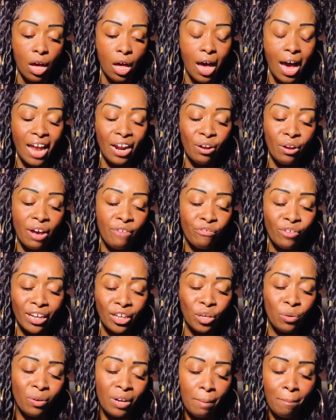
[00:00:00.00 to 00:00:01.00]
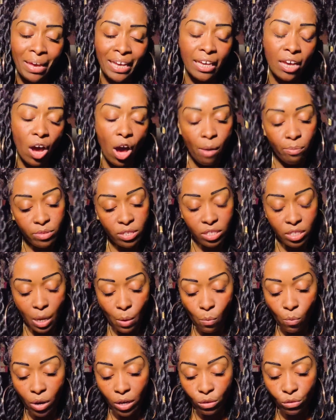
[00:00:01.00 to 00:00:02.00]
I don't know, I feel like you want to make it up to
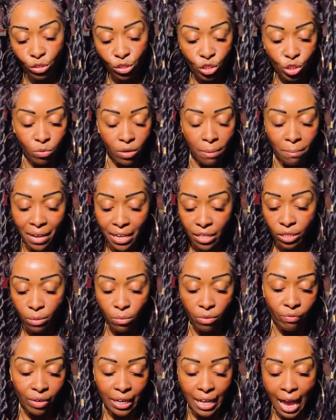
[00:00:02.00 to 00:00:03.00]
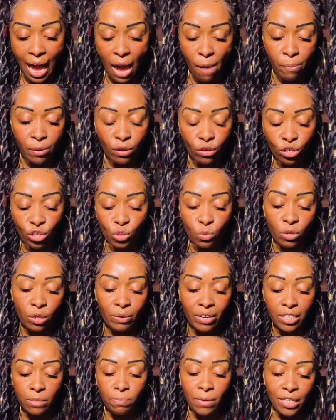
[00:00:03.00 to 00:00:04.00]
someone or you just want to make someone really happy or you just want to
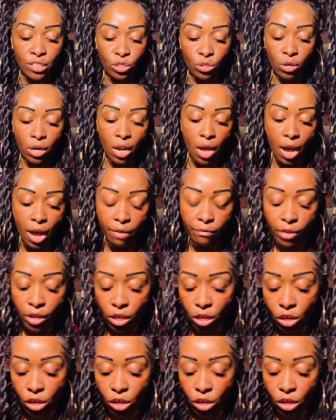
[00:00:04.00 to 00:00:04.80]
express your love.